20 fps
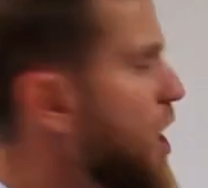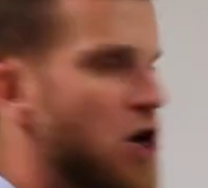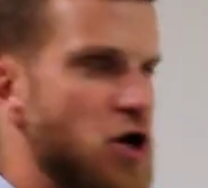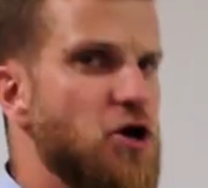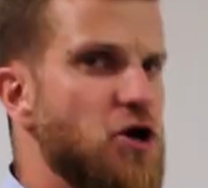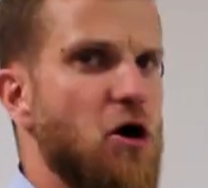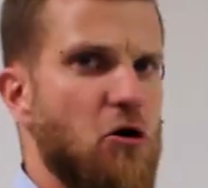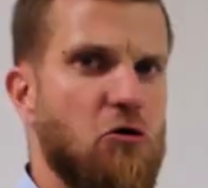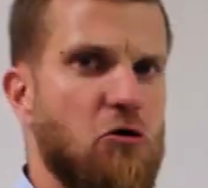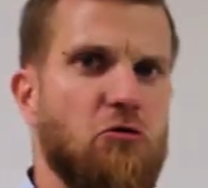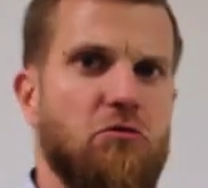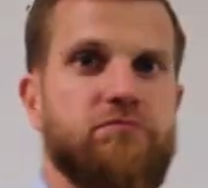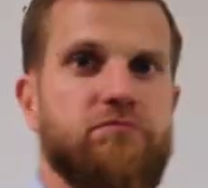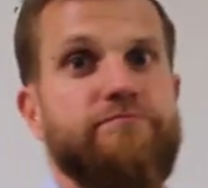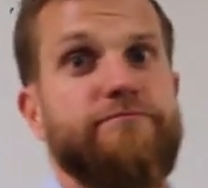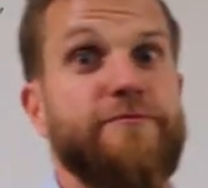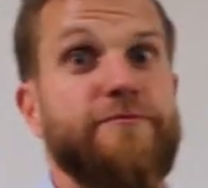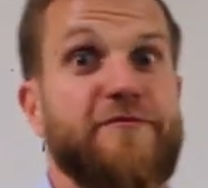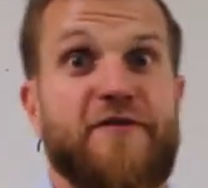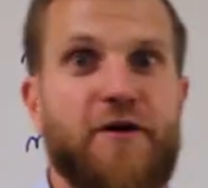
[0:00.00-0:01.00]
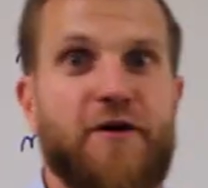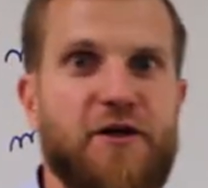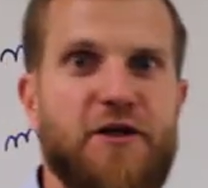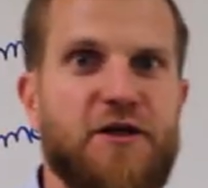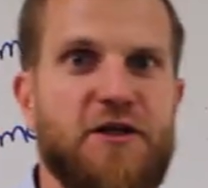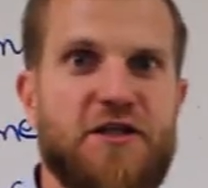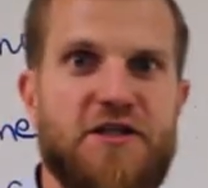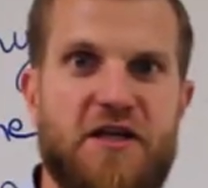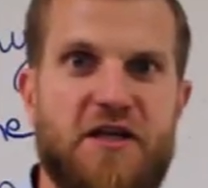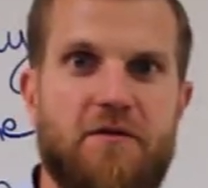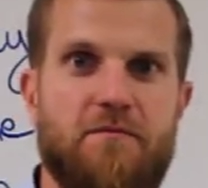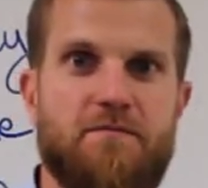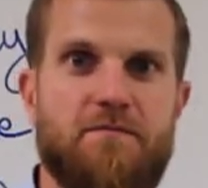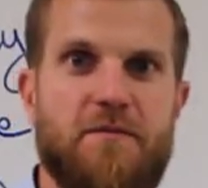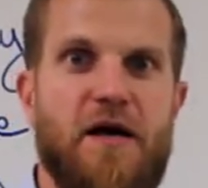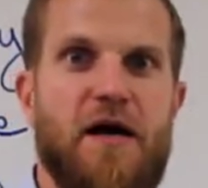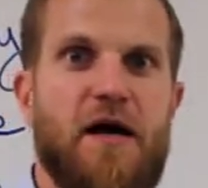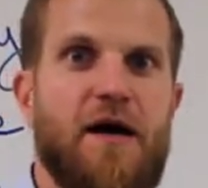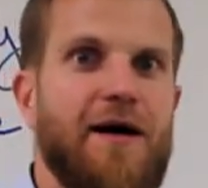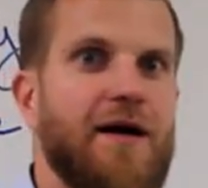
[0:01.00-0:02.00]
No, very easy.
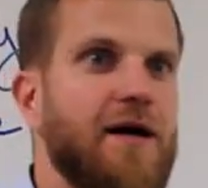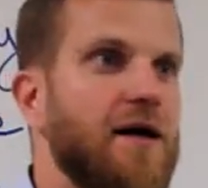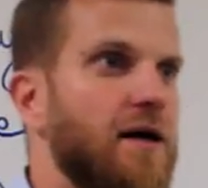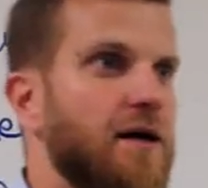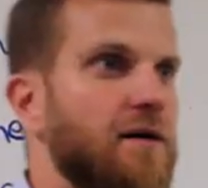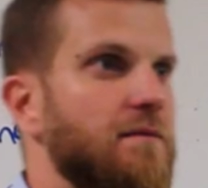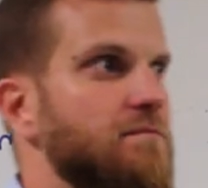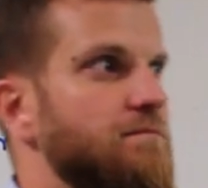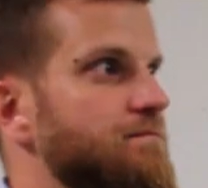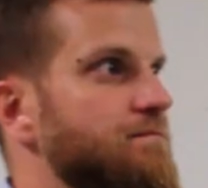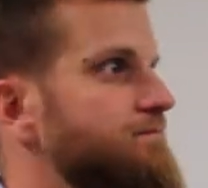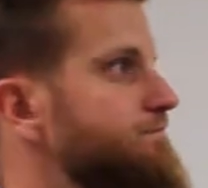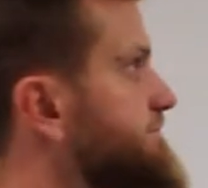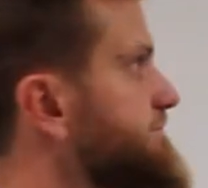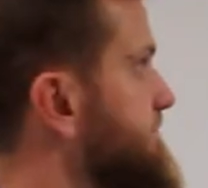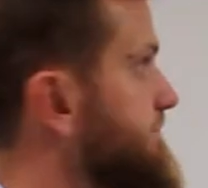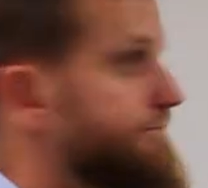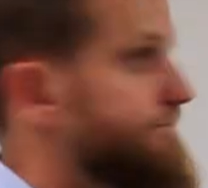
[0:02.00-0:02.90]
Um,